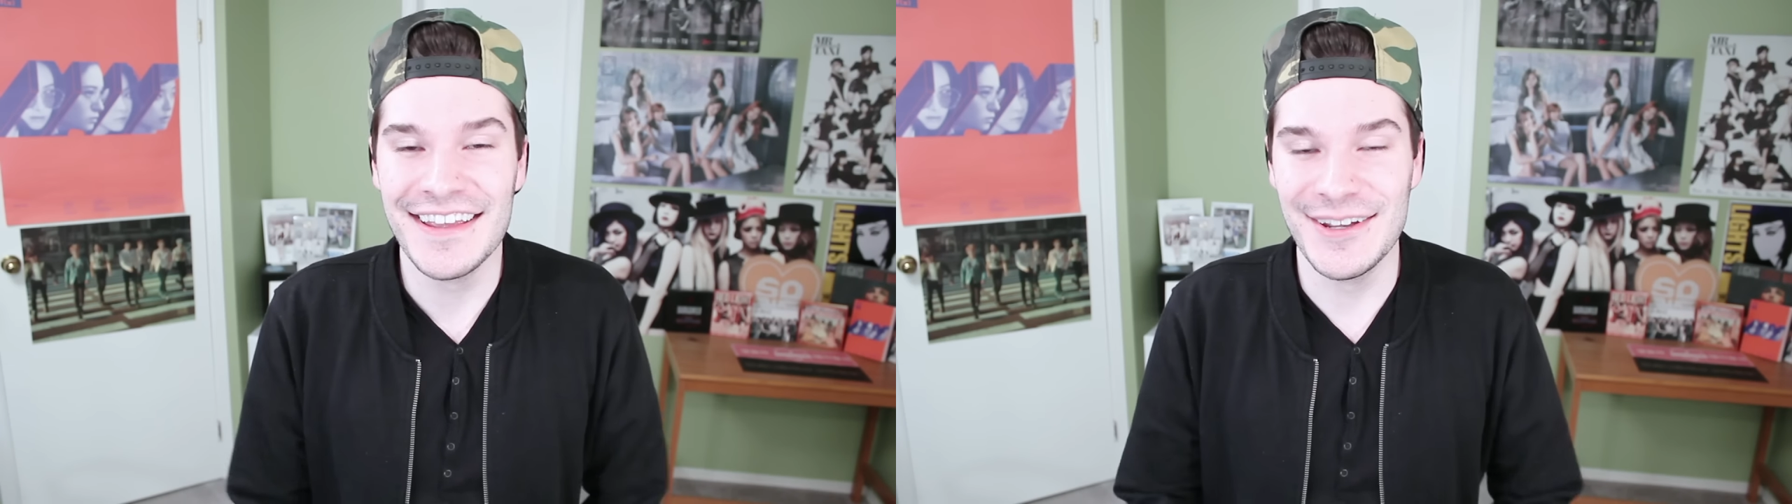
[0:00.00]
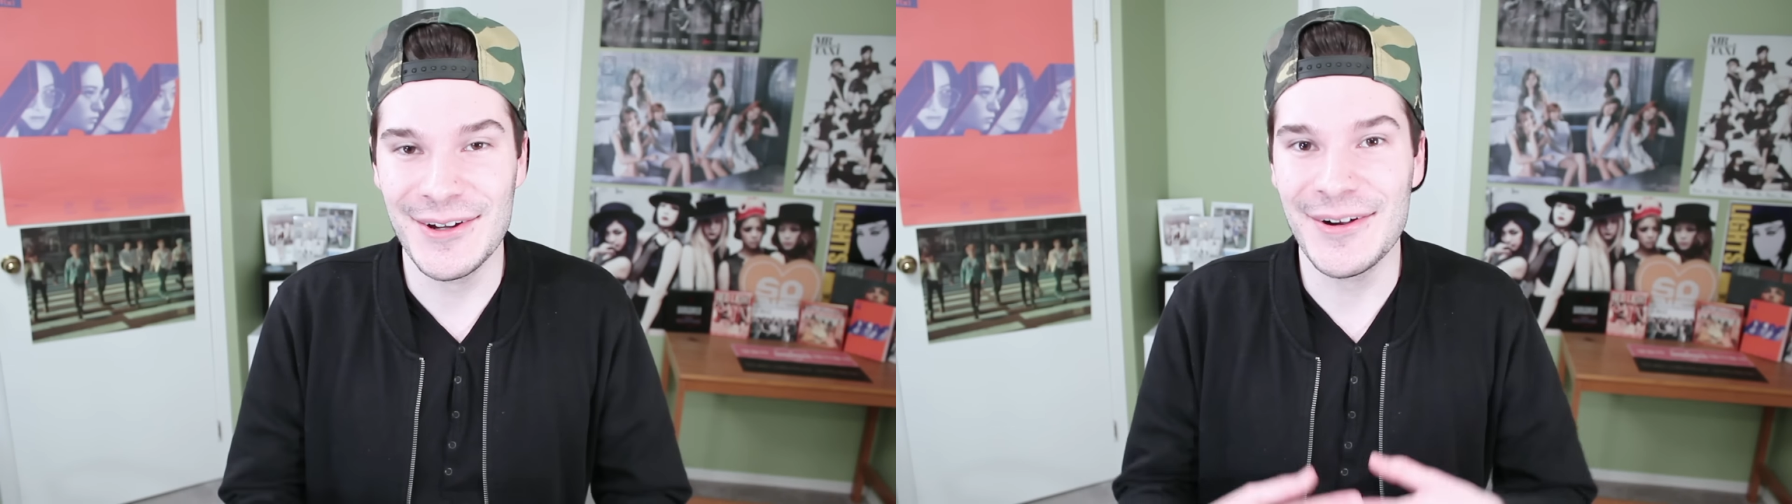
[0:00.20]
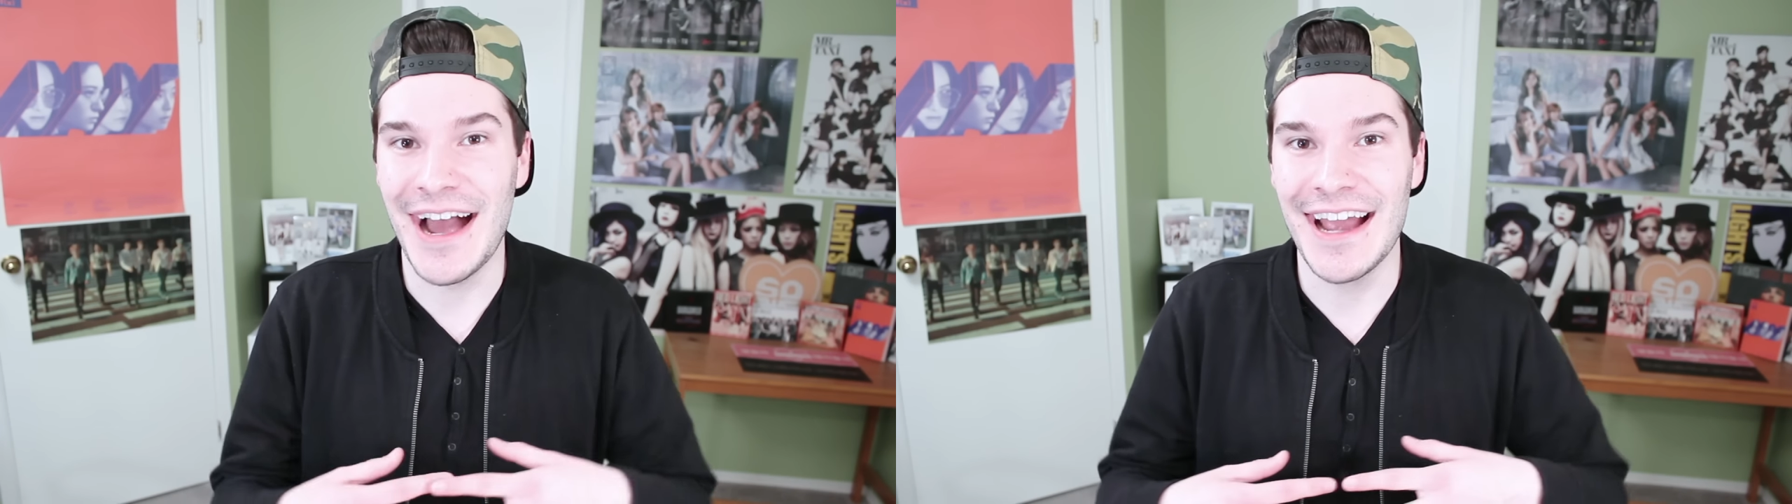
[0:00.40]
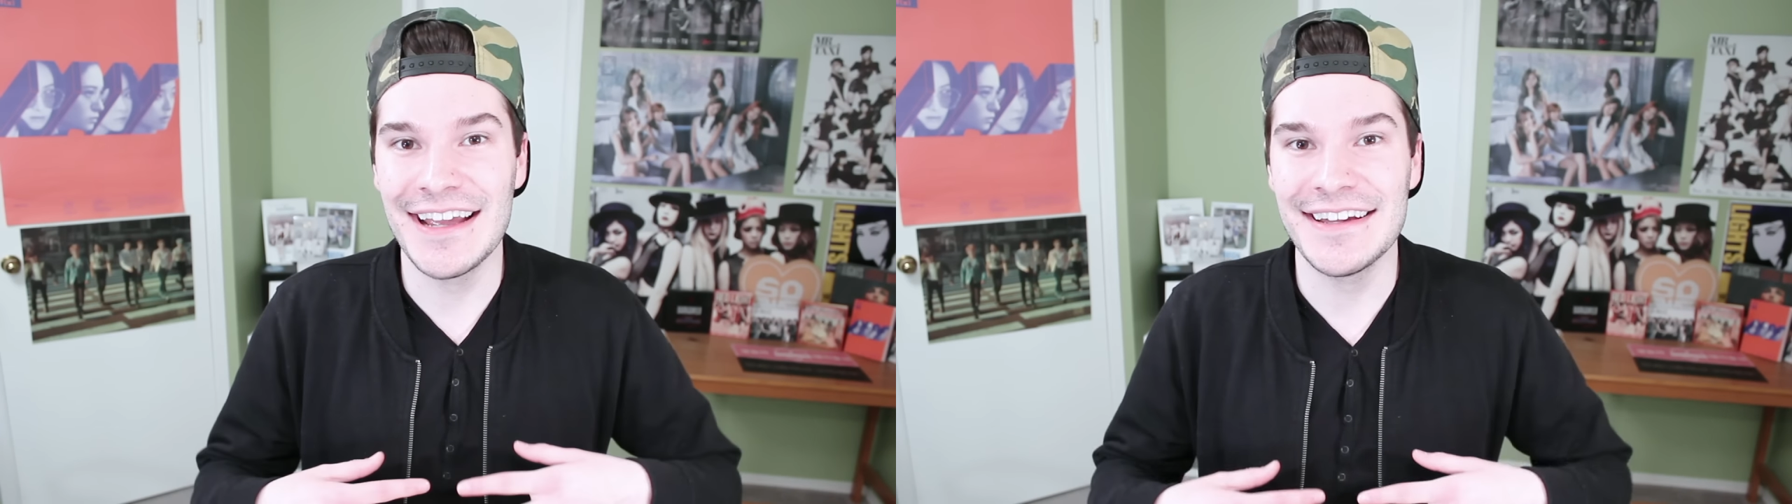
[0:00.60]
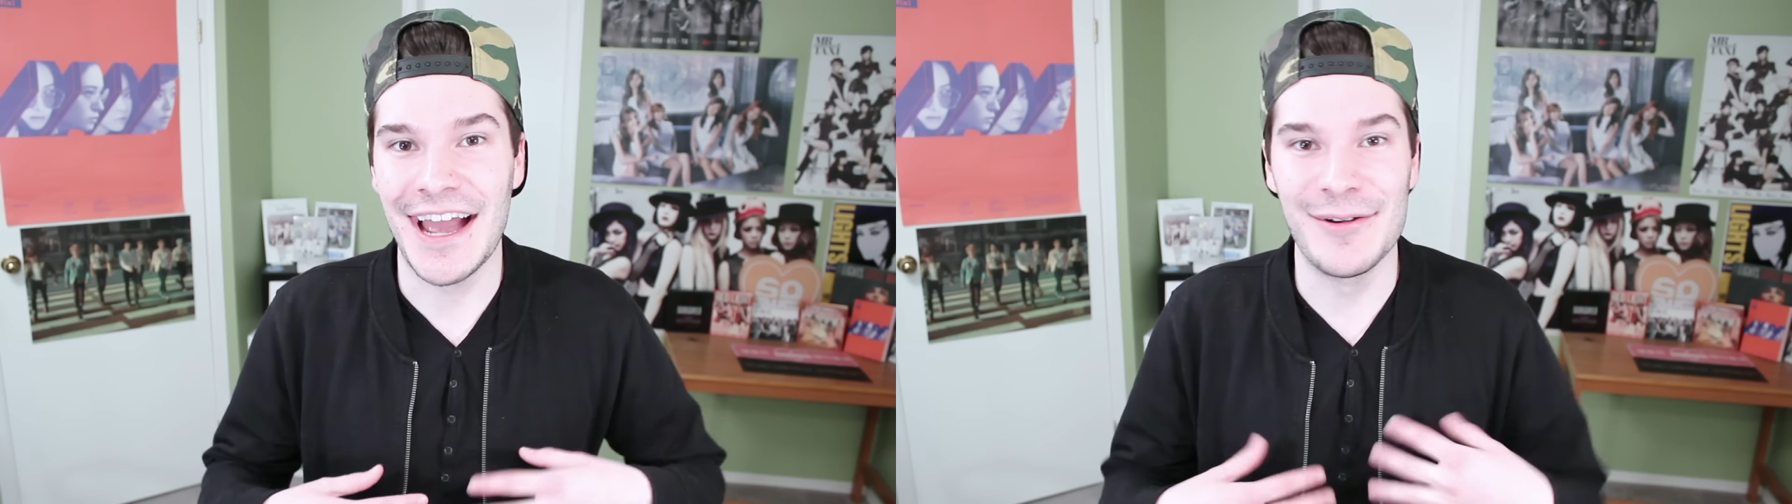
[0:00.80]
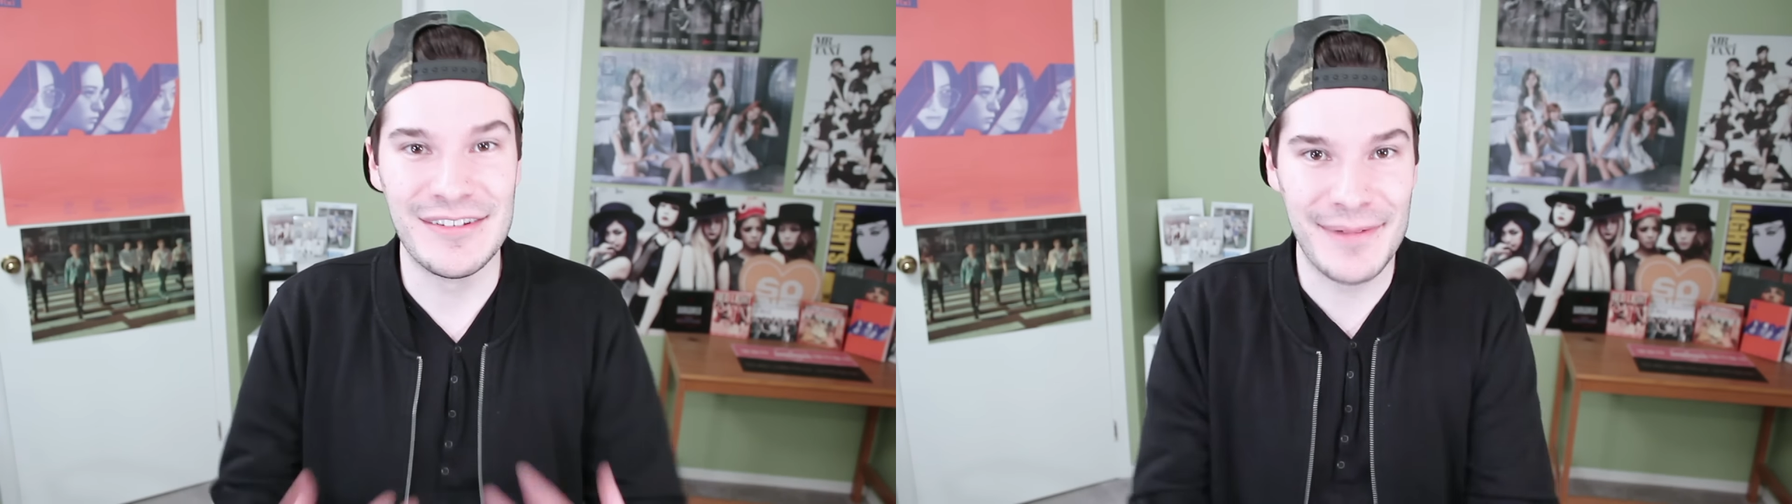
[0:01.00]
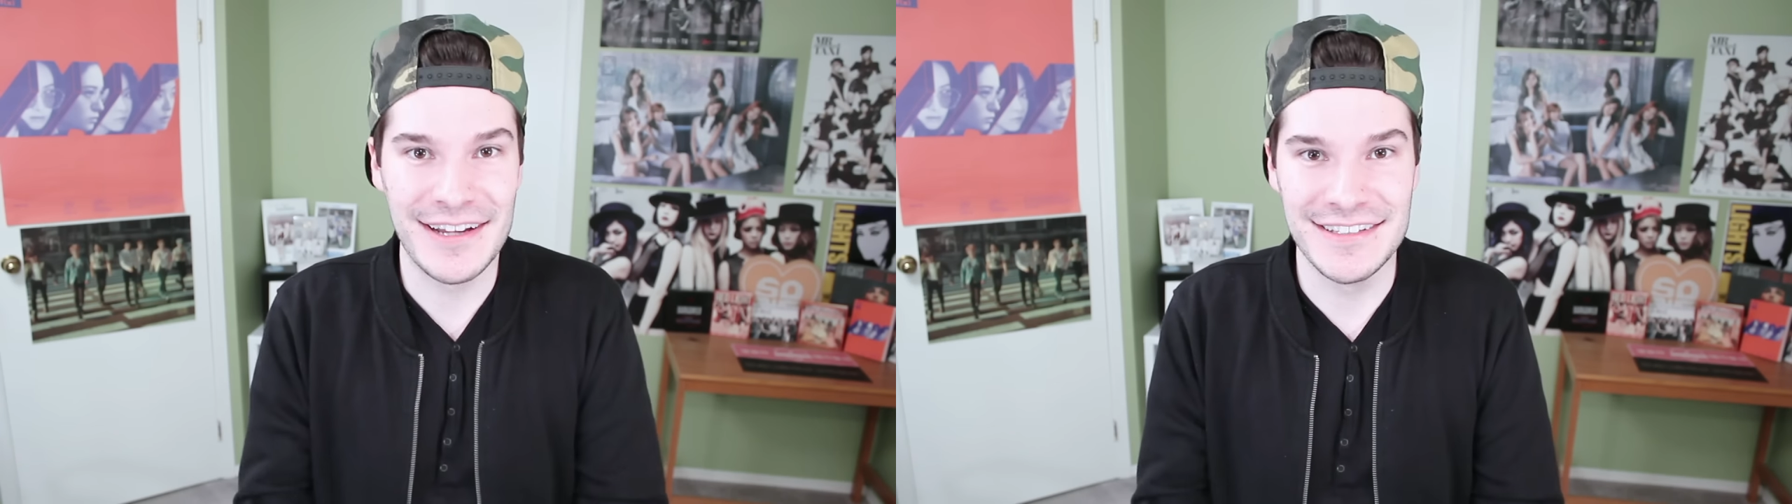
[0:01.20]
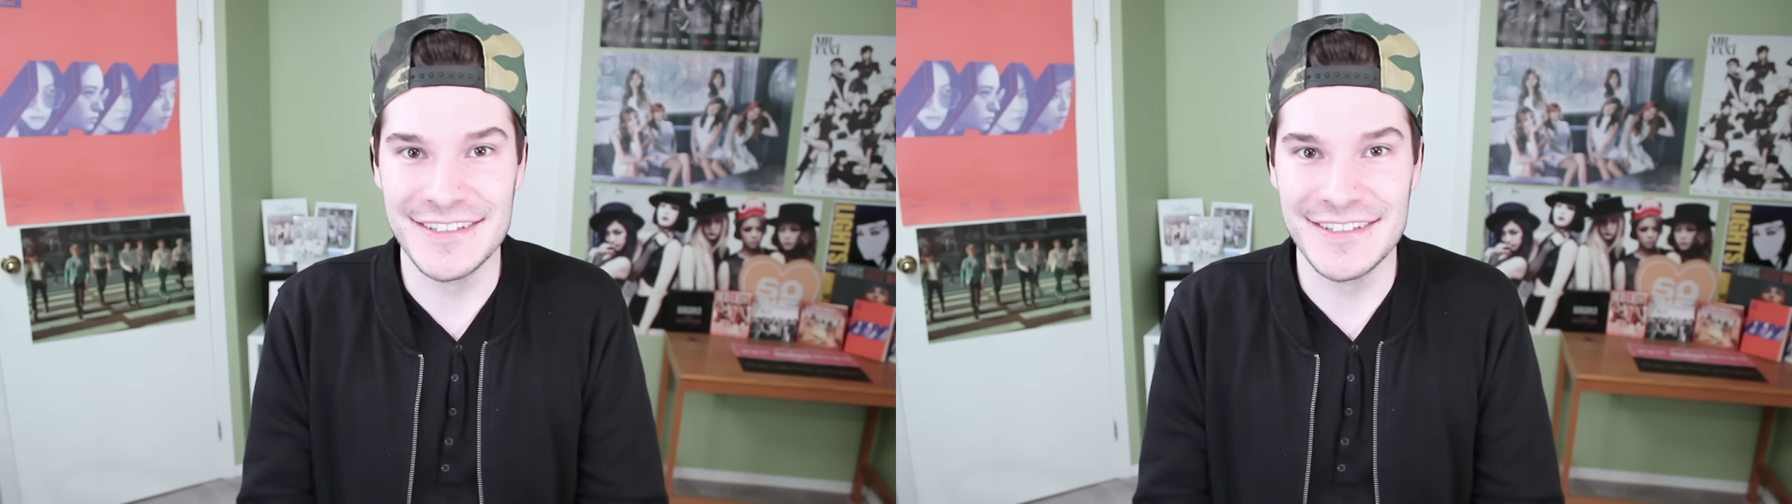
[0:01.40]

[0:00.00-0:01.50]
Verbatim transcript: you know, I, I respect